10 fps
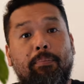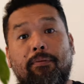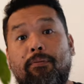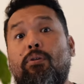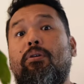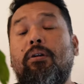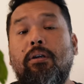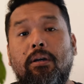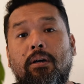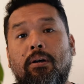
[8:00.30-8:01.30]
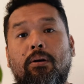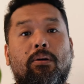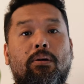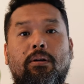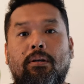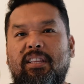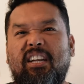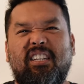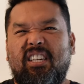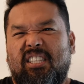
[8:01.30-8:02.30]
before or
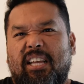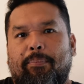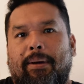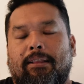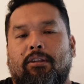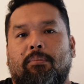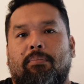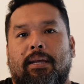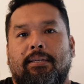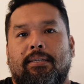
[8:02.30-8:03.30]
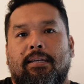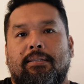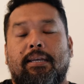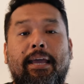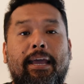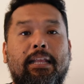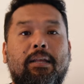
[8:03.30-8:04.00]
they're just abandoned places. And